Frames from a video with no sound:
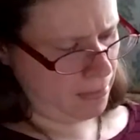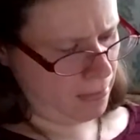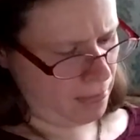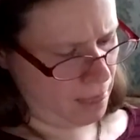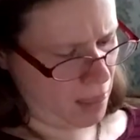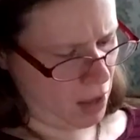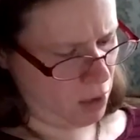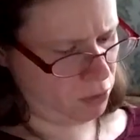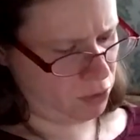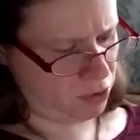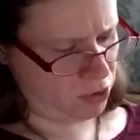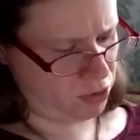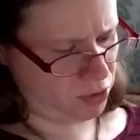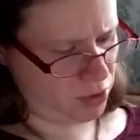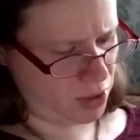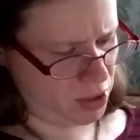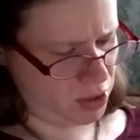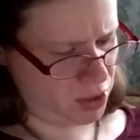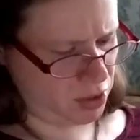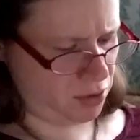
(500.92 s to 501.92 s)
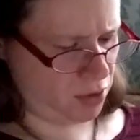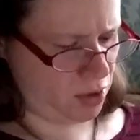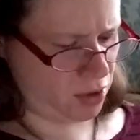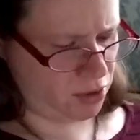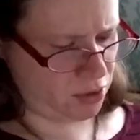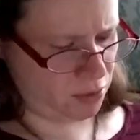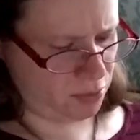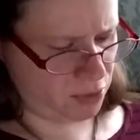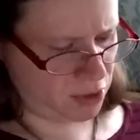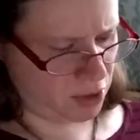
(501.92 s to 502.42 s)
That was strange, he thought
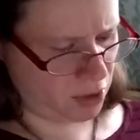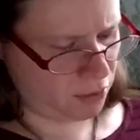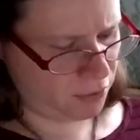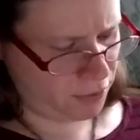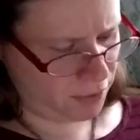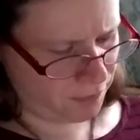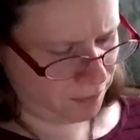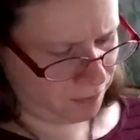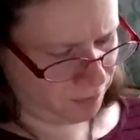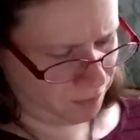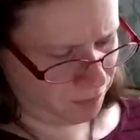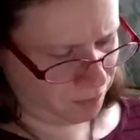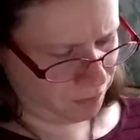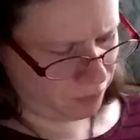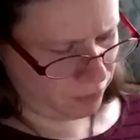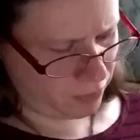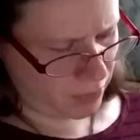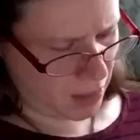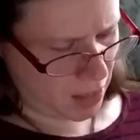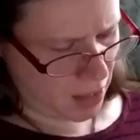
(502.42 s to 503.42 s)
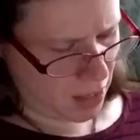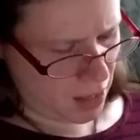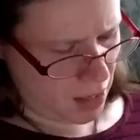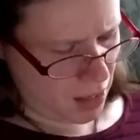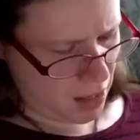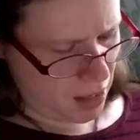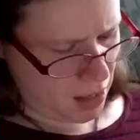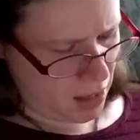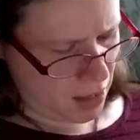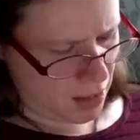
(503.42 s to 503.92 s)
to himself.
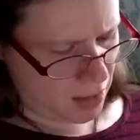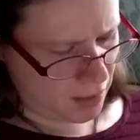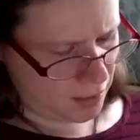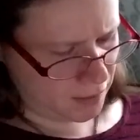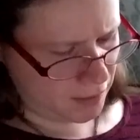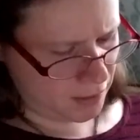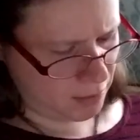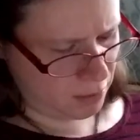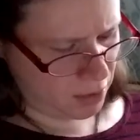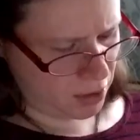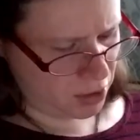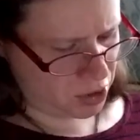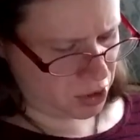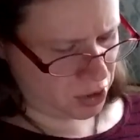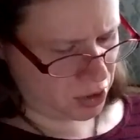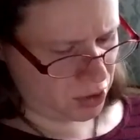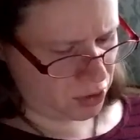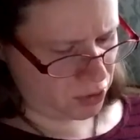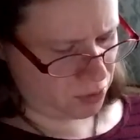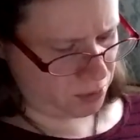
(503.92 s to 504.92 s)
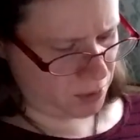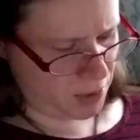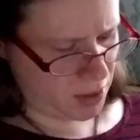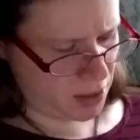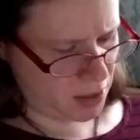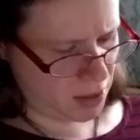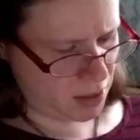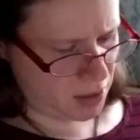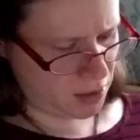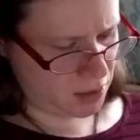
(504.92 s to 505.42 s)
It seemed like she just
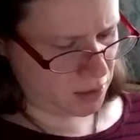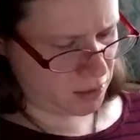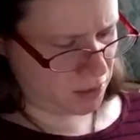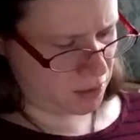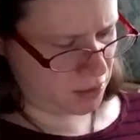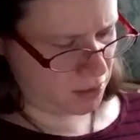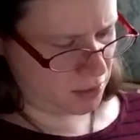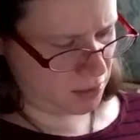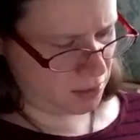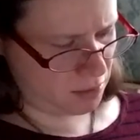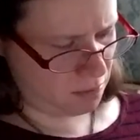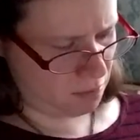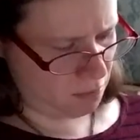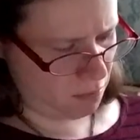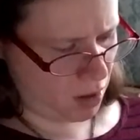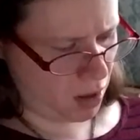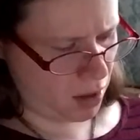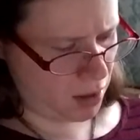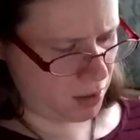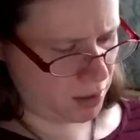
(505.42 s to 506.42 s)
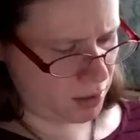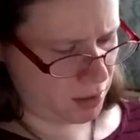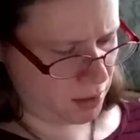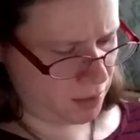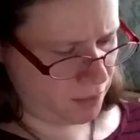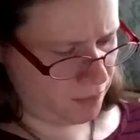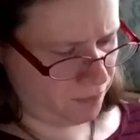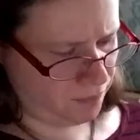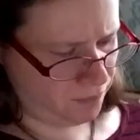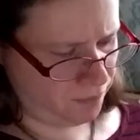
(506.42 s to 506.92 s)
read his mind.
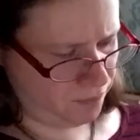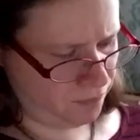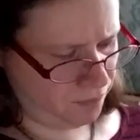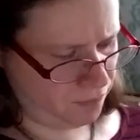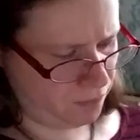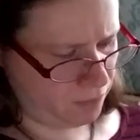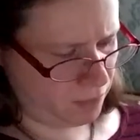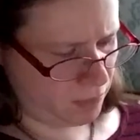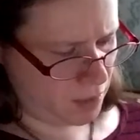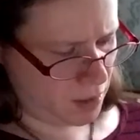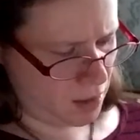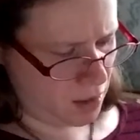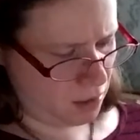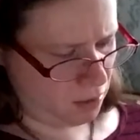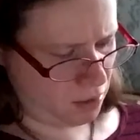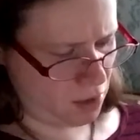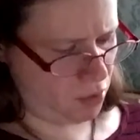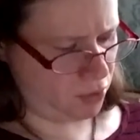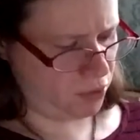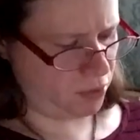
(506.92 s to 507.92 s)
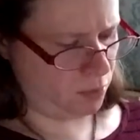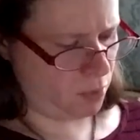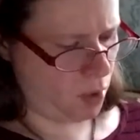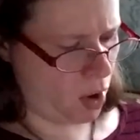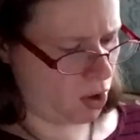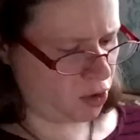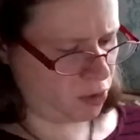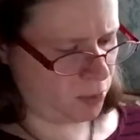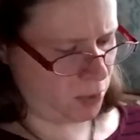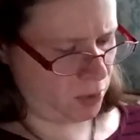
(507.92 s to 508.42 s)
That was
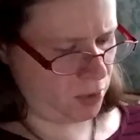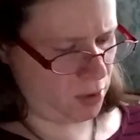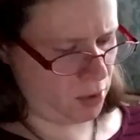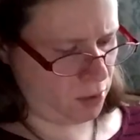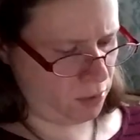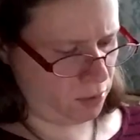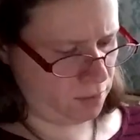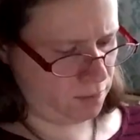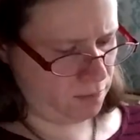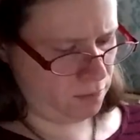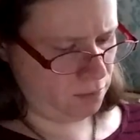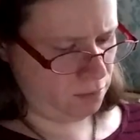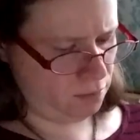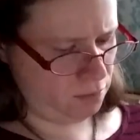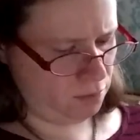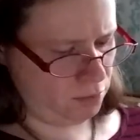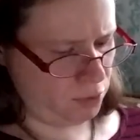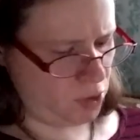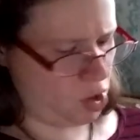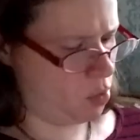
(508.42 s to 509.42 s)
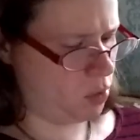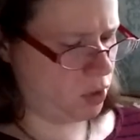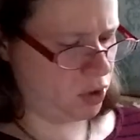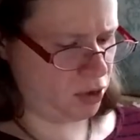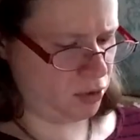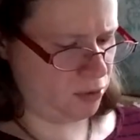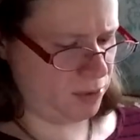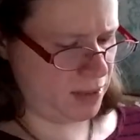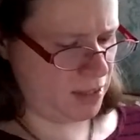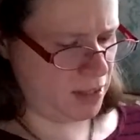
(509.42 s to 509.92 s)
impossible, though. No one
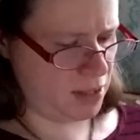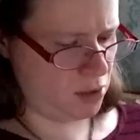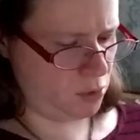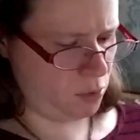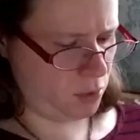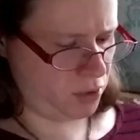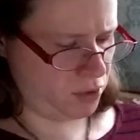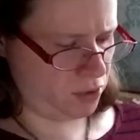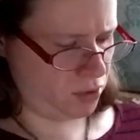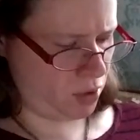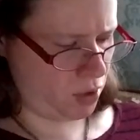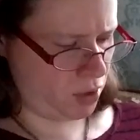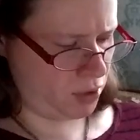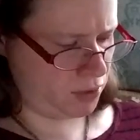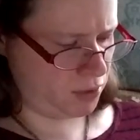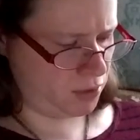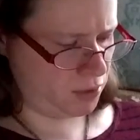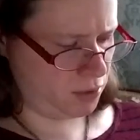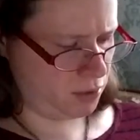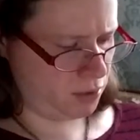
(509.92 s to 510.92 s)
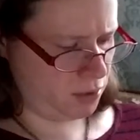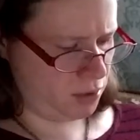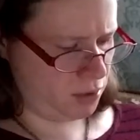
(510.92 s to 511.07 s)
could read anyone's thoughts.